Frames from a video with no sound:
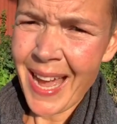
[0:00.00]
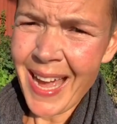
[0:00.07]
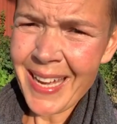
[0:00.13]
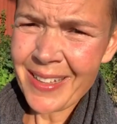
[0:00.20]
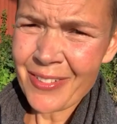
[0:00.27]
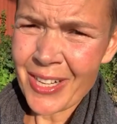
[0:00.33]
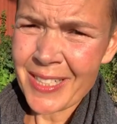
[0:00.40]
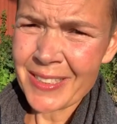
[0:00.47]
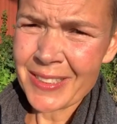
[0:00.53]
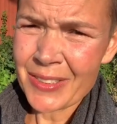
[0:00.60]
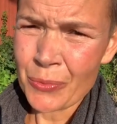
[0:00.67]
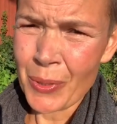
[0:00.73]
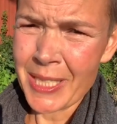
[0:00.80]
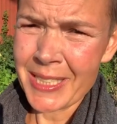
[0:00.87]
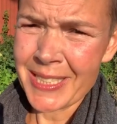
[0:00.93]
Hi
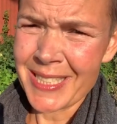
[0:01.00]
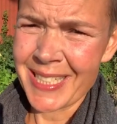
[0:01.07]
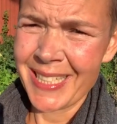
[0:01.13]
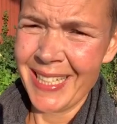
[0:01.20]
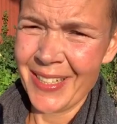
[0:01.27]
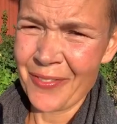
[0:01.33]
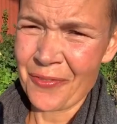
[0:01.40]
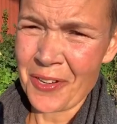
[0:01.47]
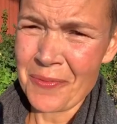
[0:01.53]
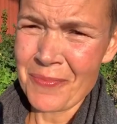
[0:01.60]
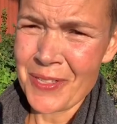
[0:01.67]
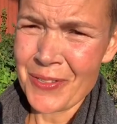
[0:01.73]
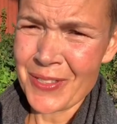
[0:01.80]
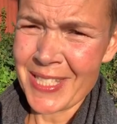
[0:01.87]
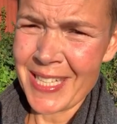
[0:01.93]
Grant White
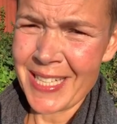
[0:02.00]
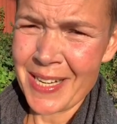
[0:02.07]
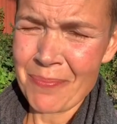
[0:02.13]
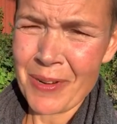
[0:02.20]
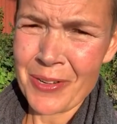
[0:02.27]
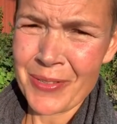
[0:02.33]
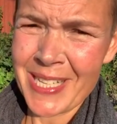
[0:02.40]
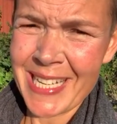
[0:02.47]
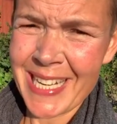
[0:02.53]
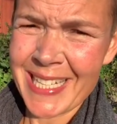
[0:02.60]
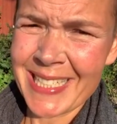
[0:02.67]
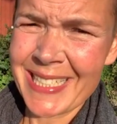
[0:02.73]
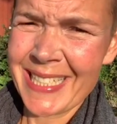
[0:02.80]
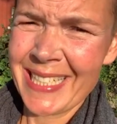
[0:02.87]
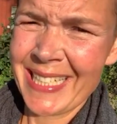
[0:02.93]
from New Zealand,
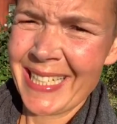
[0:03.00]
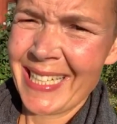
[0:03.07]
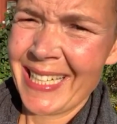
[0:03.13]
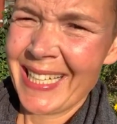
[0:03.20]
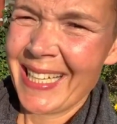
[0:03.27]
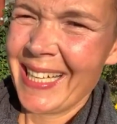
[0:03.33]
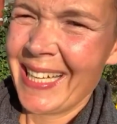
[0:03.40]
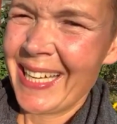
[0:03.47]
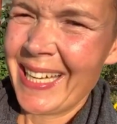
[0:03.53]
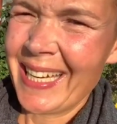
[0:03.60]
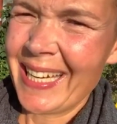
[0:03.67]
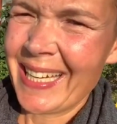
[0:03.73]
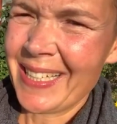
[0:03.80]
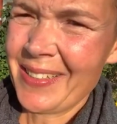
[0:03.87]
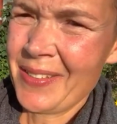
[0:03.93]
Maria.
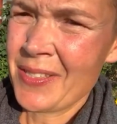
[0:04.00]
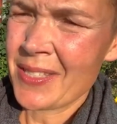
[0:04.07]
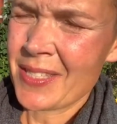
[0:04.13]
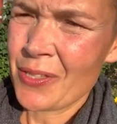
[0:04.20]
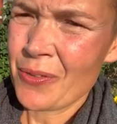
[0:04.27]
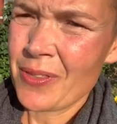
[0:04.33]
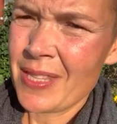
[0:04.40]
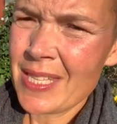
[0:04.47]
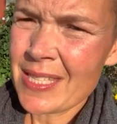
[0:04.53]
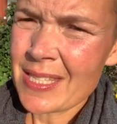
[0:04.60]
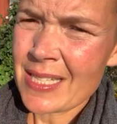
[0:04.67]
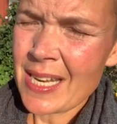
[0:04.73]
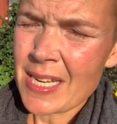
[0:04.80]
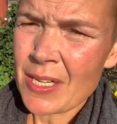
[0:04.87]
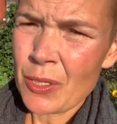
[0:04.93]
So
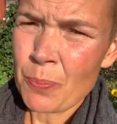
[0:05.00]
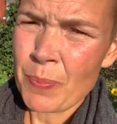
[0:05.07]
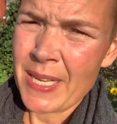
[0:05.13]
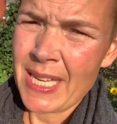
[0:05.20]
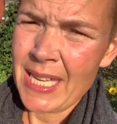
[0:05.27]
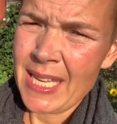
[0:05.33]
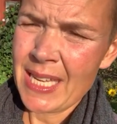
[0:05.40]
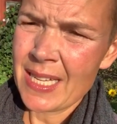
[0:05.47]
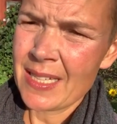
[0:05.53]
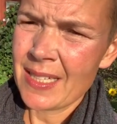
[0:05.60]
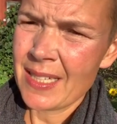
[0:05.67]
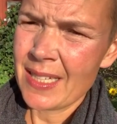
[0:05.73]
this little pea